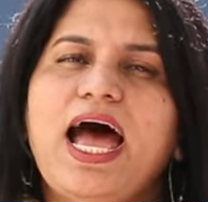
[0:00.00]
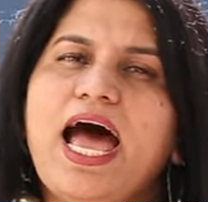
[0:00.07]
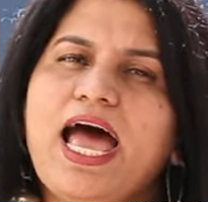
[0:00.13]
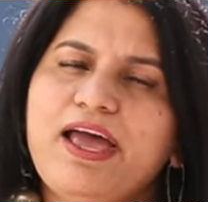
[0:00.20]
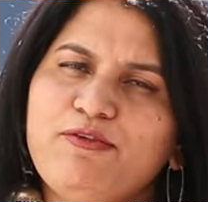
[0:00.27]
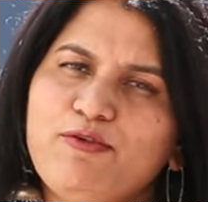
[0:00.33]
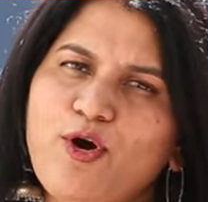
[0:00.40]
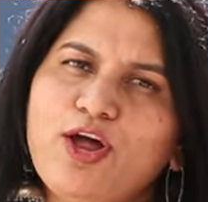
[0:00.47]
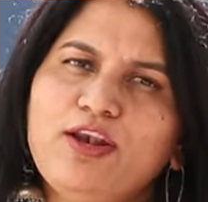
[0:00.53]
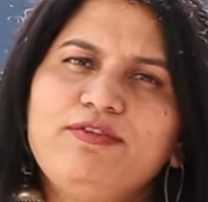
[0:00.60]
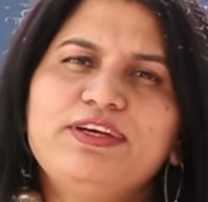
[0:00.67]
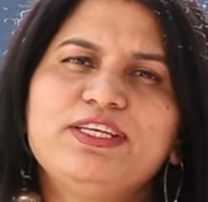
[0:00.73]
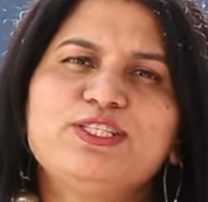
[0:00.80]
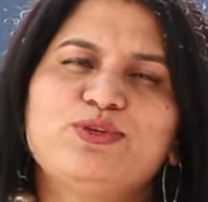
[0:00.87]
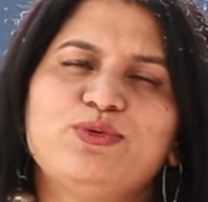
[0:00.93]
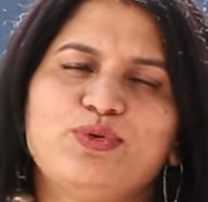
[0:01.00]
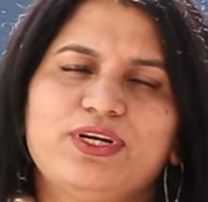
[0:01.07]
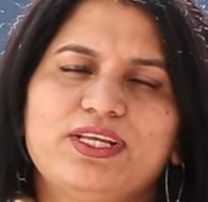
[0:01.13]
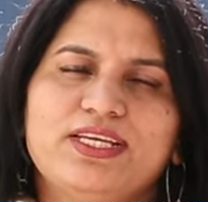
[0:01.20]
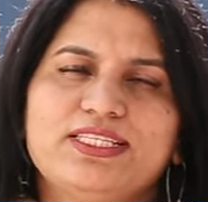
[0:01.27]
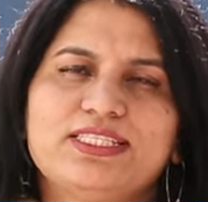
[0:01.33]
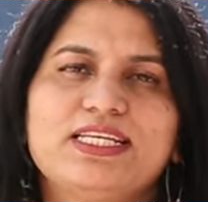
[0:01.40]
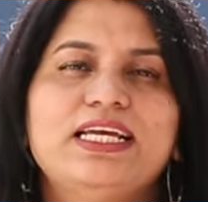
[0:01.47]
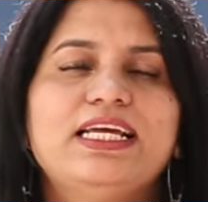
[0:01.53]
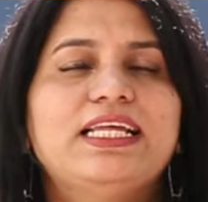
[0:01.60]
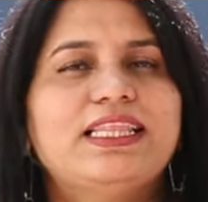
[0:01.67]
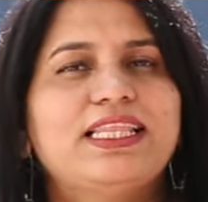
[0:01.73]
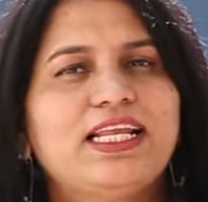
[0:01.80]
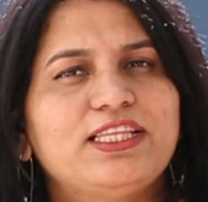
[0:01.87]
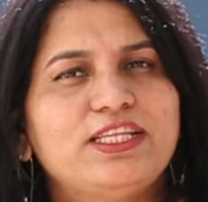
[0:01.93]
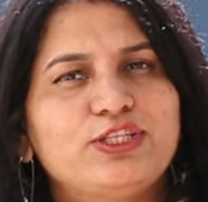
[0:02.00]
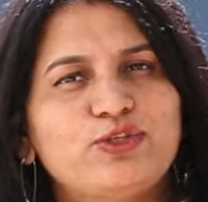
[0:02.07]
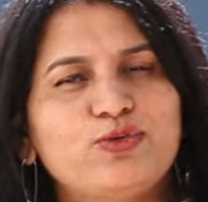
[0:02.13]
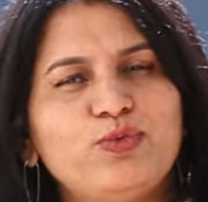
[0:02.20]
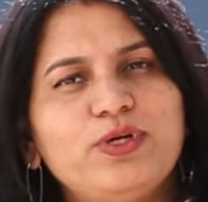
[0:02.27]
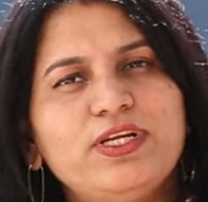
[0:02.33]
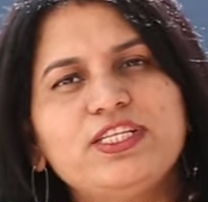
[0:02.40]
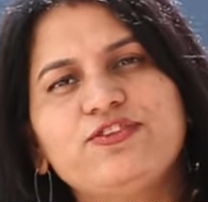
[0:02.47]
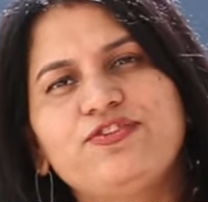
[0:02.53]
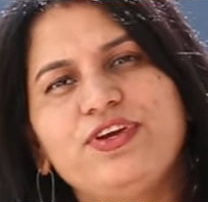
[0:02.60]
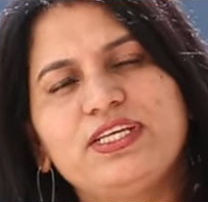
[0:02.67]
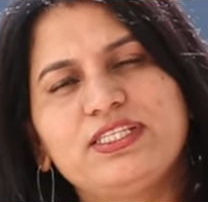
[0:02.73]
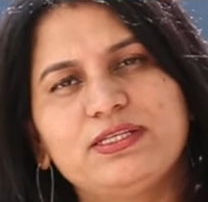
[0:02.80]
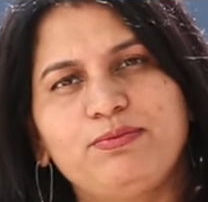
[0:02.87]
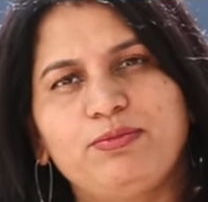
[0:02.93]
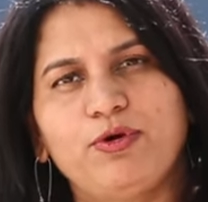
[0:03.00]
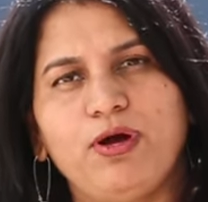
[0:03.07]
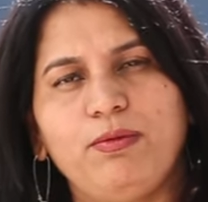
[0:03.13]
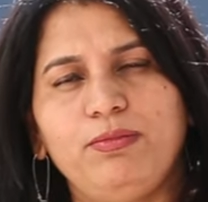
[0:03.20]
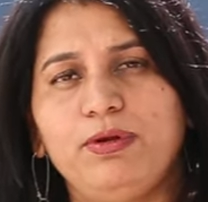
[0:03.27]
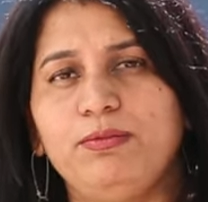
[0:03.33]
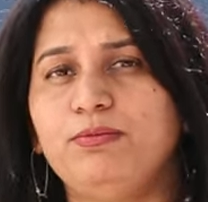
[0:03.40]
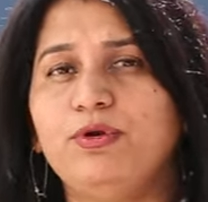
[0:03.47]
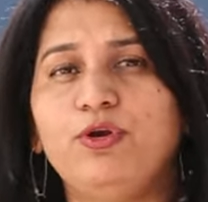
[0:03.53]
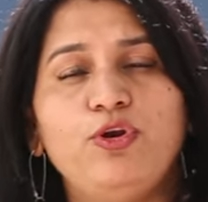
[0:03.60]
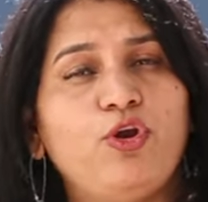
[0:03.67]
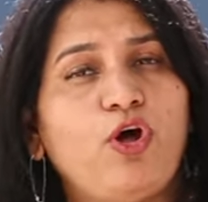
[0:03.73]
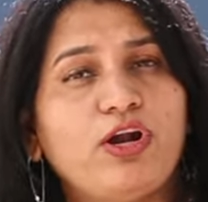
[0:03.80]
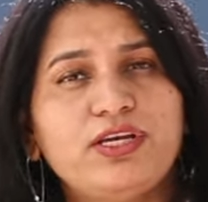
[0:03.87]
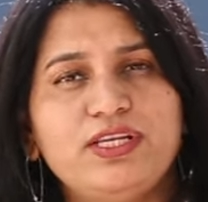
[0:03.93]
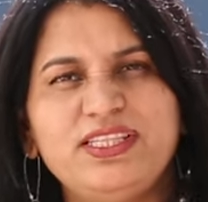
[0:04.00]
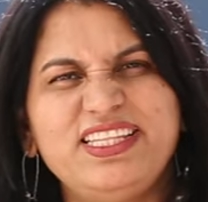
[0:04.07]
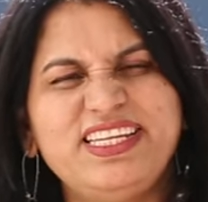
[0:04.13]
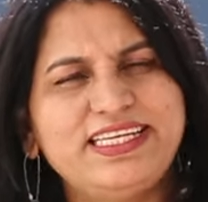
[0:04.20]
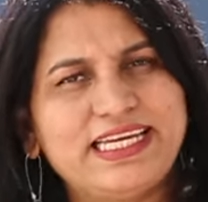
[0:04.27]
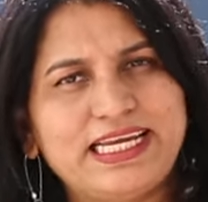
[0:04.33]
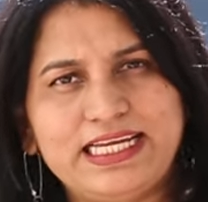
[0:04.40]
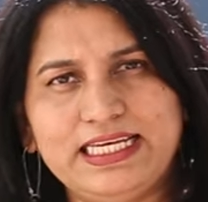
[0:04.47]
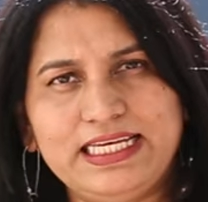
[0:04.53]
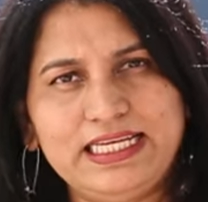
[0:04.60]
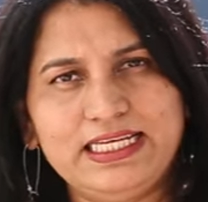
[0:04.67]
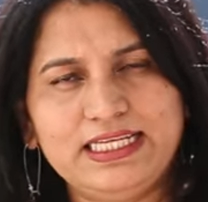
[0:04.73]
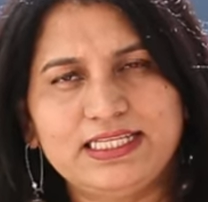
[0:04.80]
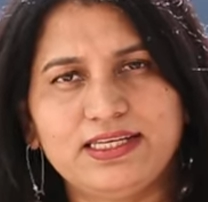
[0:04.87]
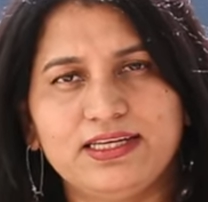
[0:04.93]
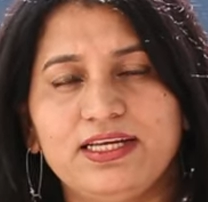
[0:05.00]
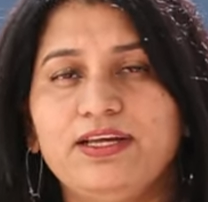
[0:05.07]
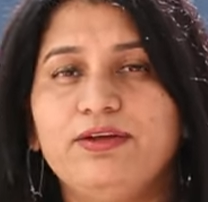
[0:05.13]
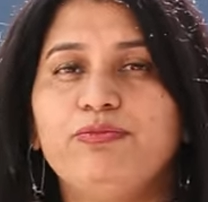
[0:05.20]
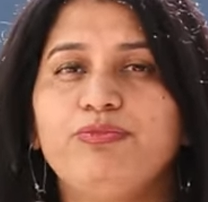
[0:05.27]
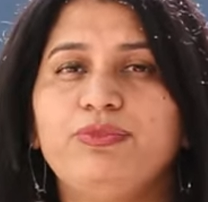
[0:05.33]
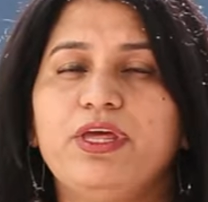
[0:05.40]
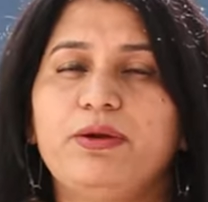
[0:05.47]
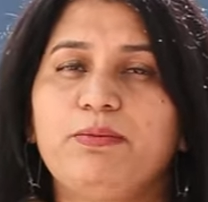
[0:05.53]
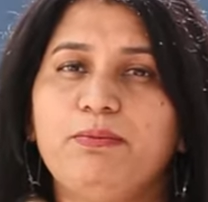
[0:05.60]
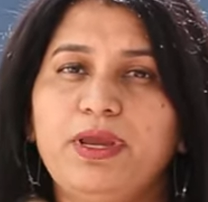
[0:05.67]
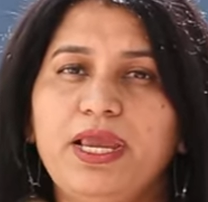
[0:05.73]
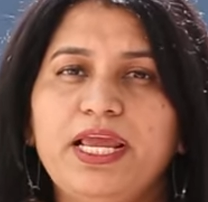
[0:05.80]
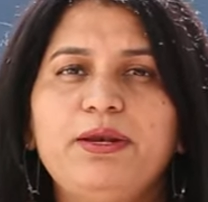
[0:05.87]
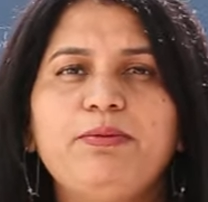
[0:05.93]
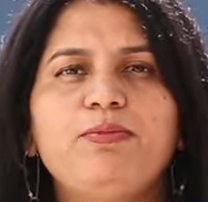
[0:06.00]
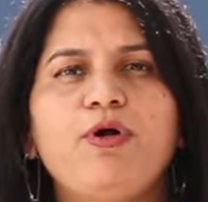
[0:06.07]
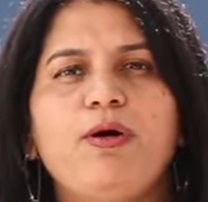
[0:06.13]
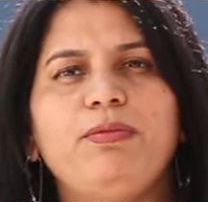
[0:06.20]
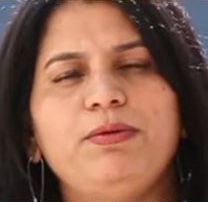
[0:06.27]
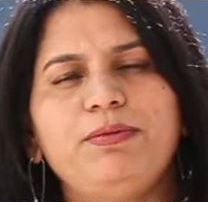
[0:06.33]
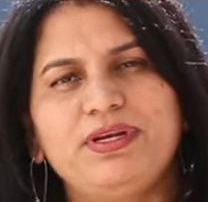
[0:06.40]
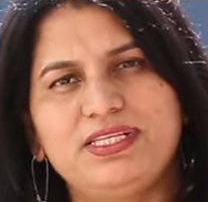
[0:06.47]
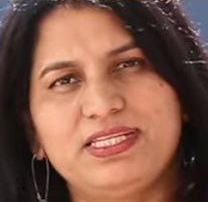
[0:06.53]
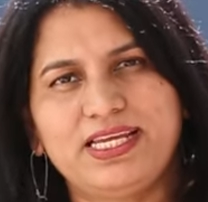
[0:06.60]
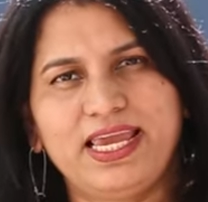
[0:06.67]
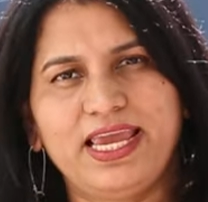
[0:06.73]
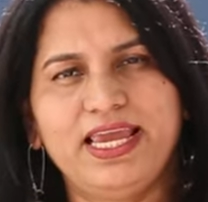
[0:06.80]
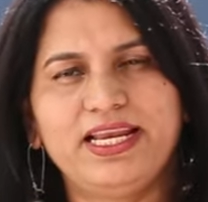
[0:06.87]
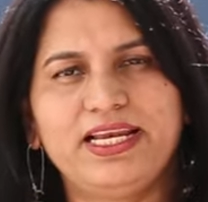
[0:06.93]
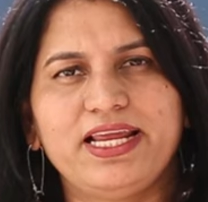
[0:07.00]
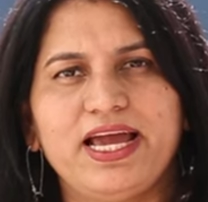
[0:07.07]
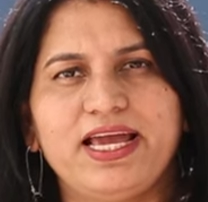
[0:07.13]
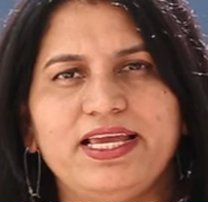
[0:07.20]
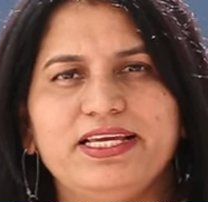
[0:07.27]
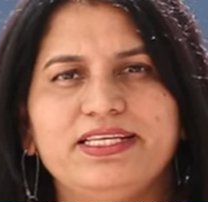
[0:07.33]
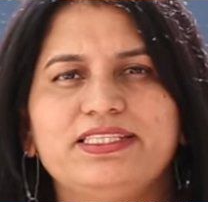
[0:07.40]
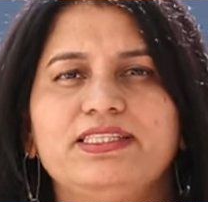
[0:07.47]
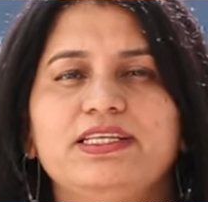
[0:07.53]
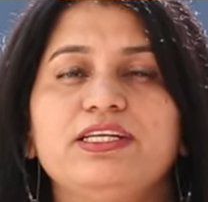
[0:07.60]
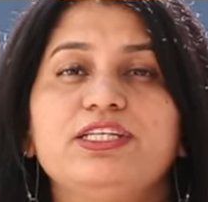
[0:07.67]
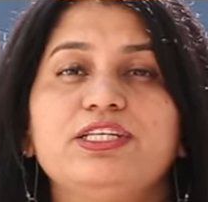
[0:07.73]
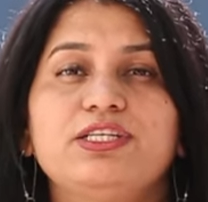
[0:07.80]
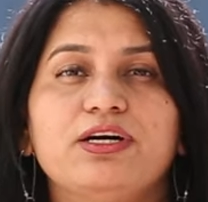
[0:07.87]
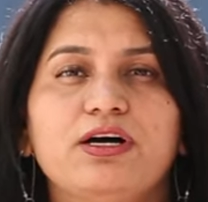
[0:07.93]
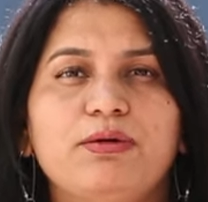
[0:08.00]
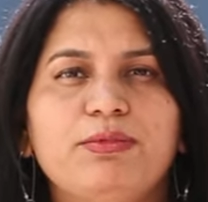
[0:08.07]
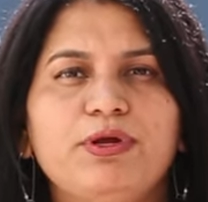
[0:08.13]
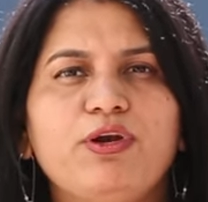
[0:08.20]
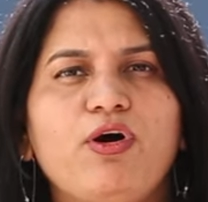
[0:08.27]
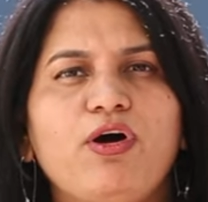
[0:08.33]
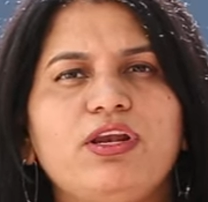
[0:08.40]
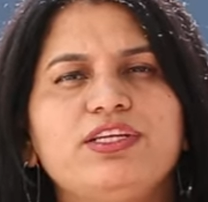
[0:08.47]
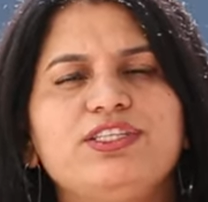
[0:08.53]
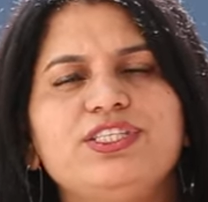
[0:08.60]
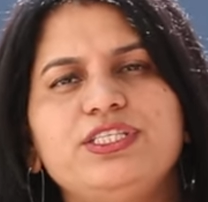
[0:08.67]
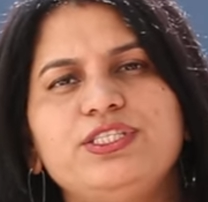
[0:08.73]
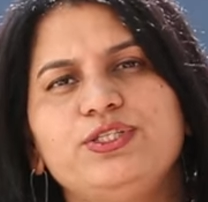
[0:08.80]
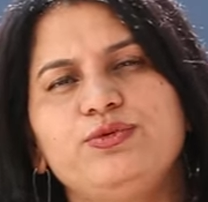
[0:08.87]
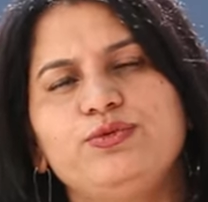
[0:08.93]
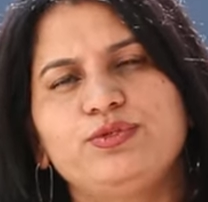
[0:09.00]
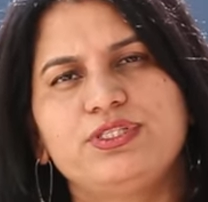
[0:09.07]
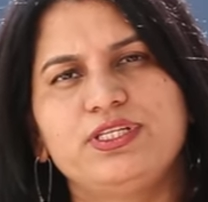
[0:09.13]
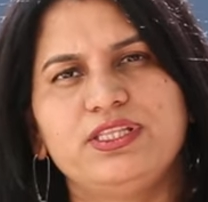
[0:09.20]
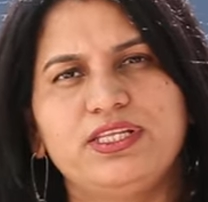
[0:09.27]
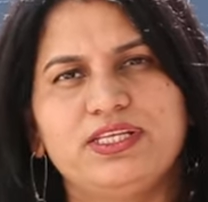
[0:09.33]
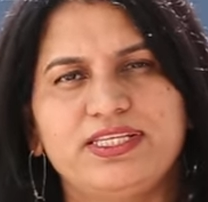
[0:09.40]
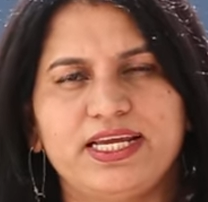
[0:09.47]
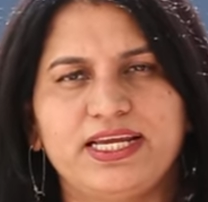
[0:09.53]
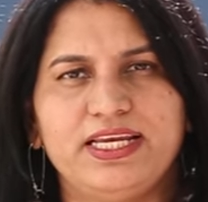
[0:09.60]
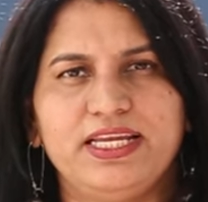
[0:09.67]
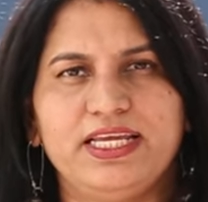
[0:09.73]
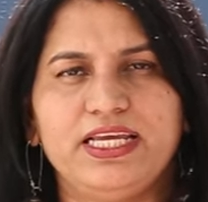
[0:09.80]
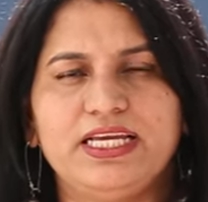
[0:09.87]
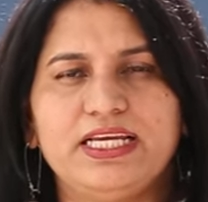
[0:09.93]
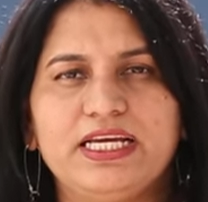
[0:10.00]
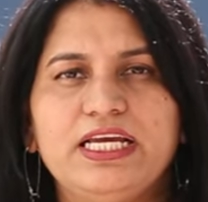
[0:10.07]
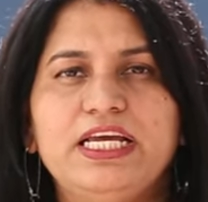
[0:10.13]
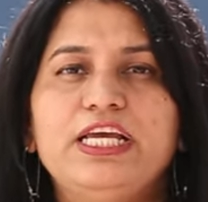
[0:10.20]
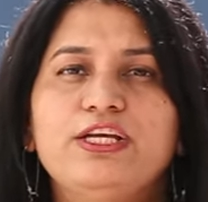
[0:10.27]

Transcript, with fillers: I have always noticed that the students face a problem not in the technique their main problematic area is the terminologies used in the technique.